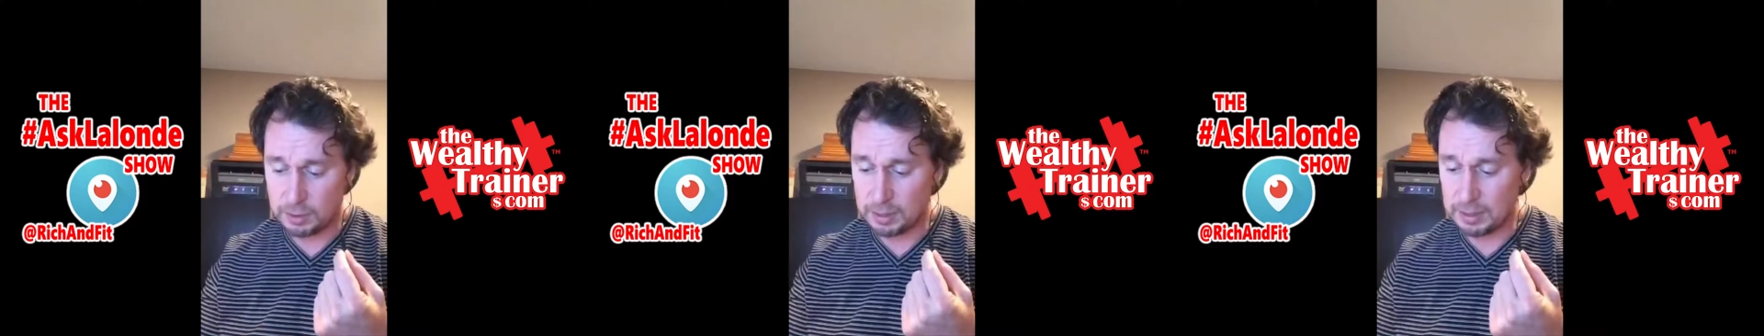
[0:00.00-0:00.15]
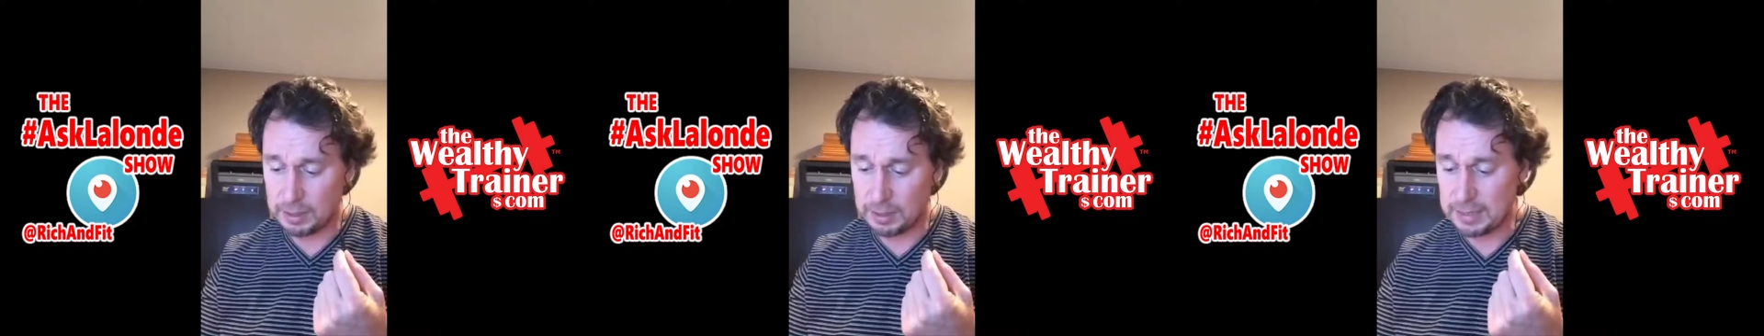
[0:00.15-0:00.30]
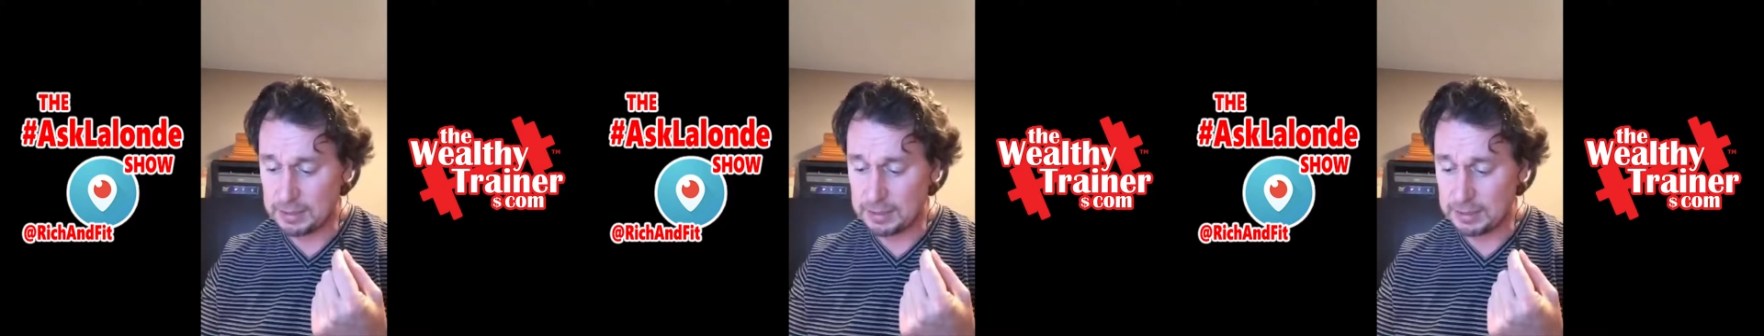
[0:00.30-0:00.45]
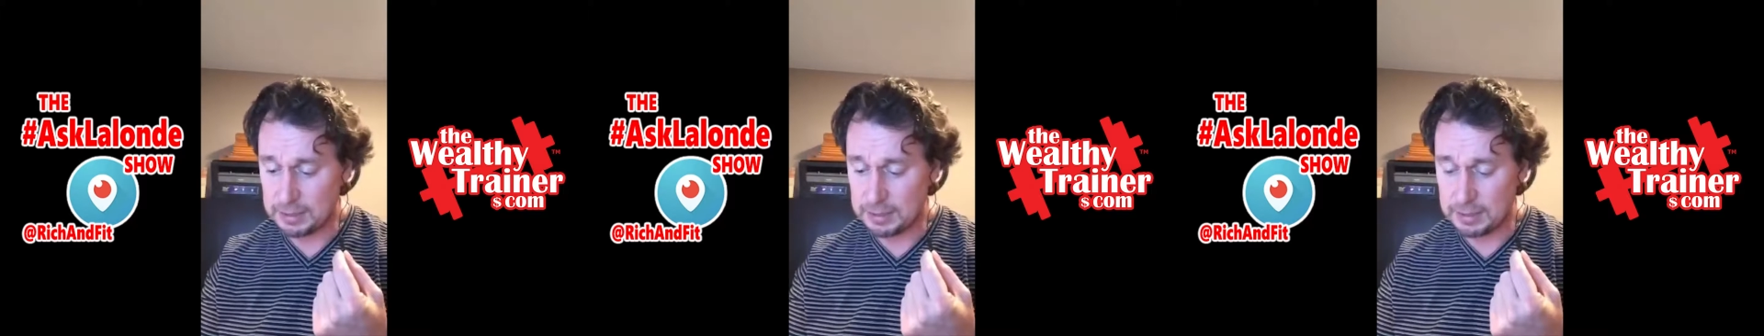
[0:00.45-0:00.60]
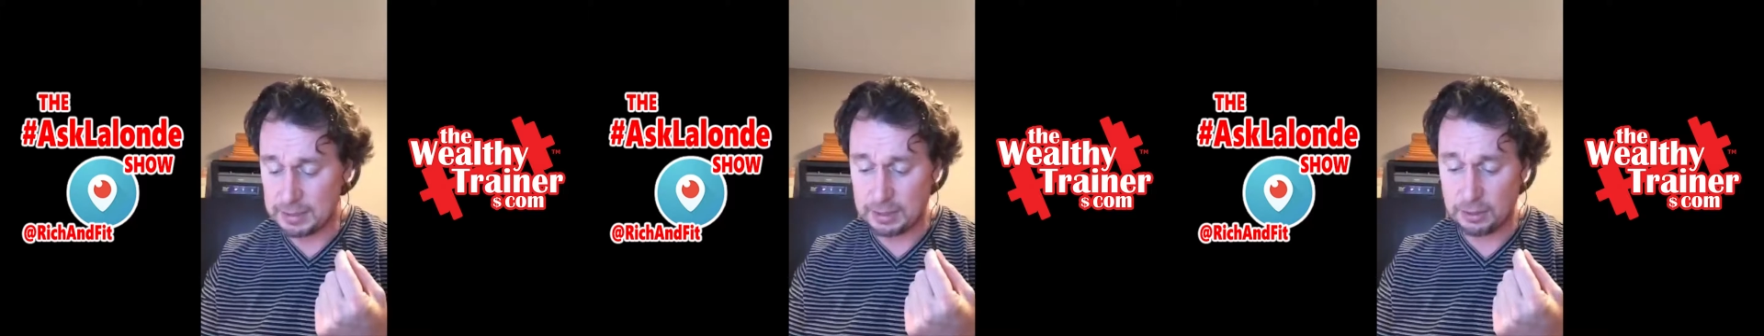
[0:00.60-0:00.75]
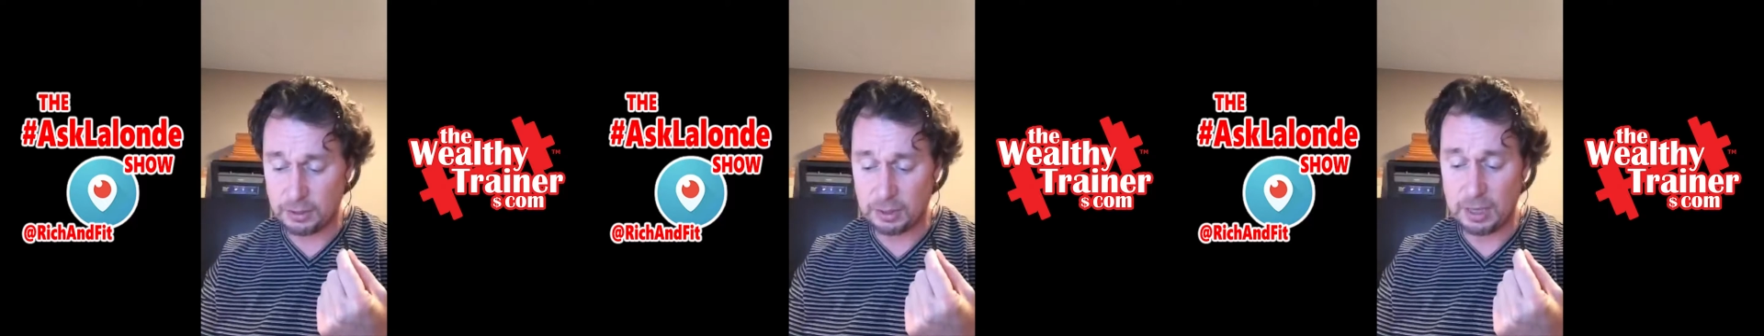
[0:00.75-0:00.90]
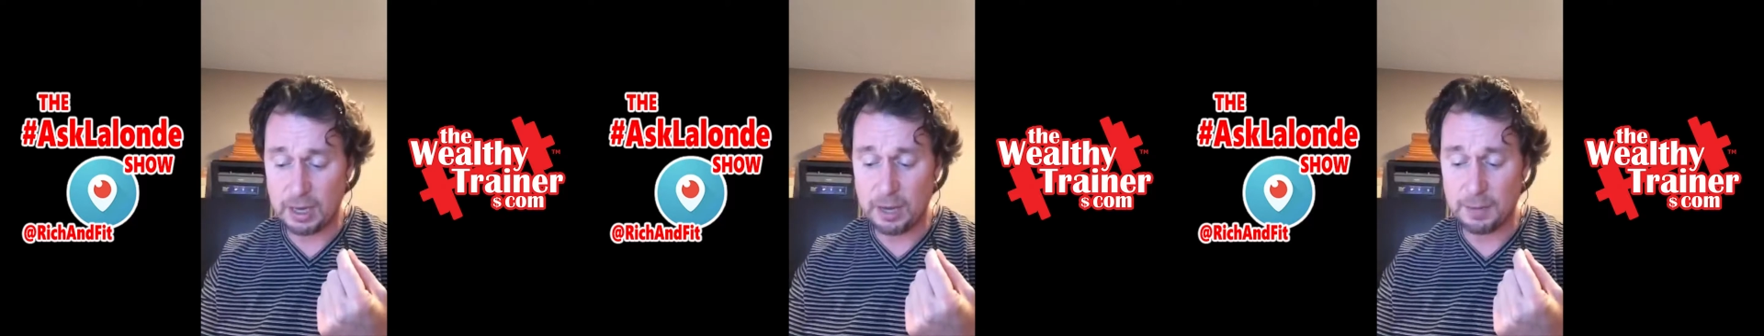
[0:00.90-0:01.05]
lessons that are
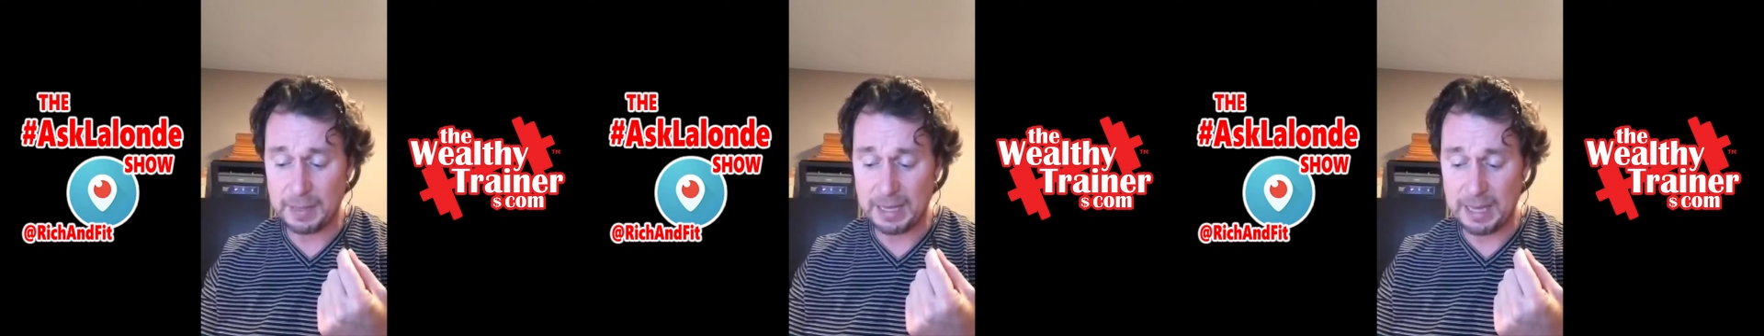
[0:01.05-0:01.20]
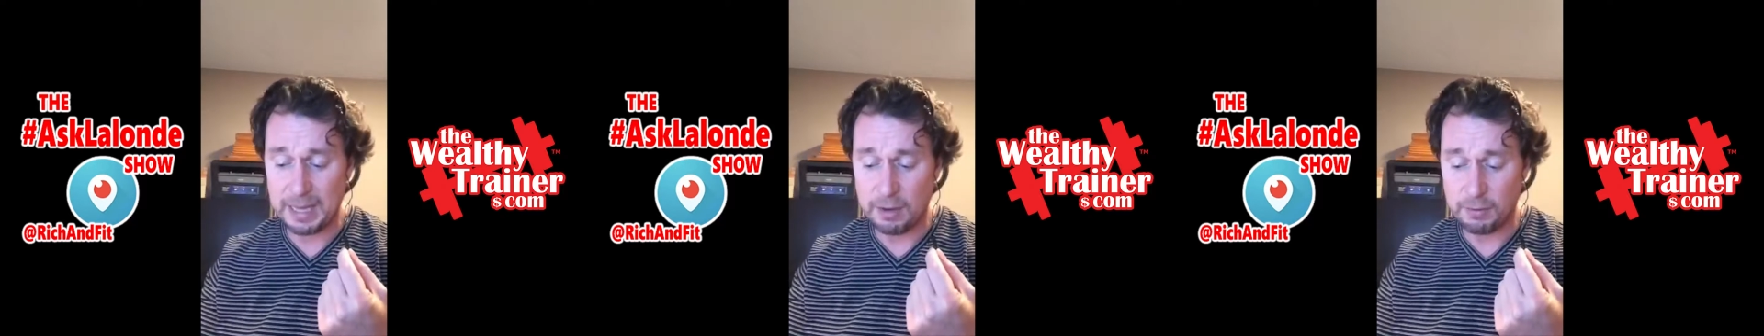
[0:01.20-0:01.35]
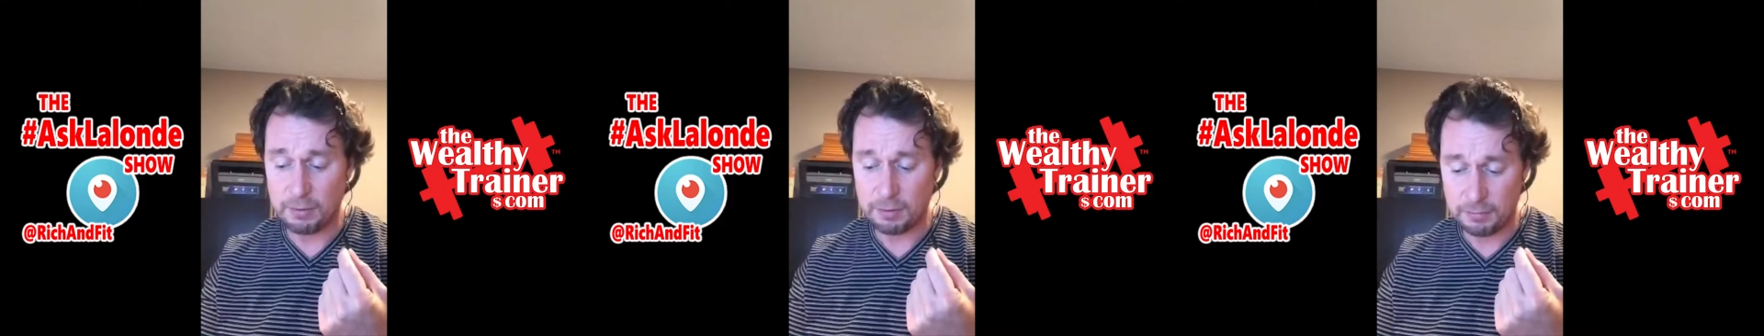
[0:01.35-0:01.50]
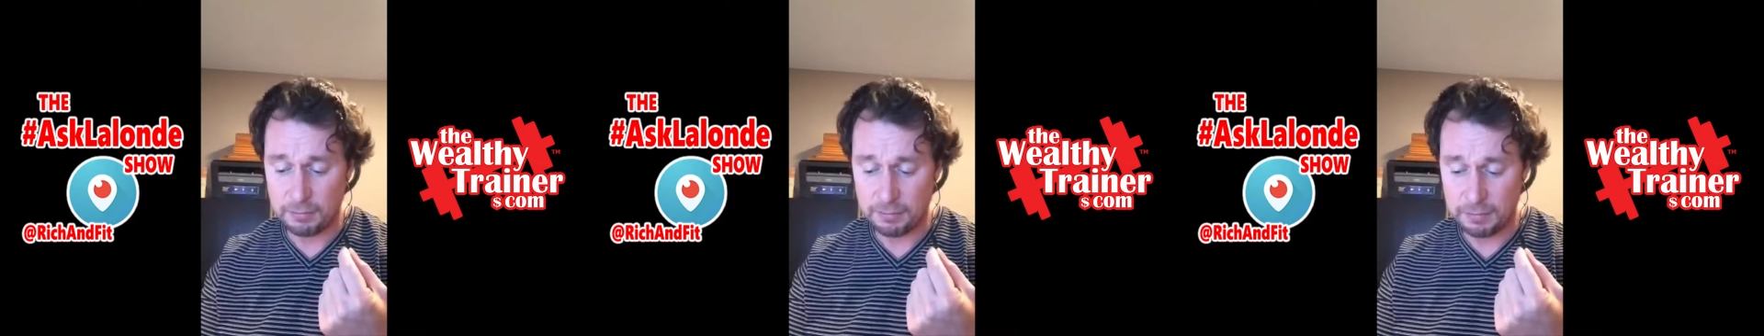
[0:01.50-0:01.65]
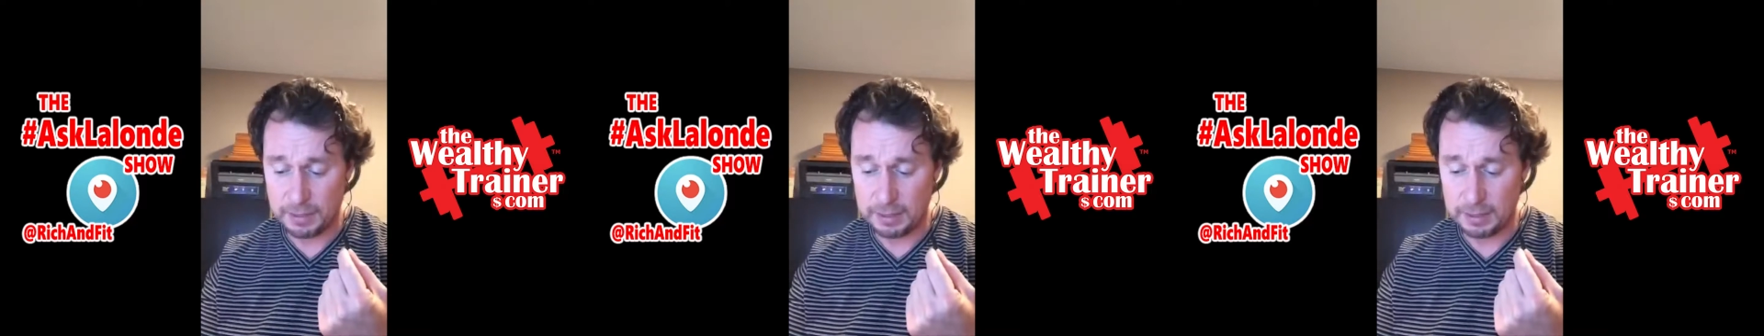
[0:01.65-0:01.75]
coming out of it.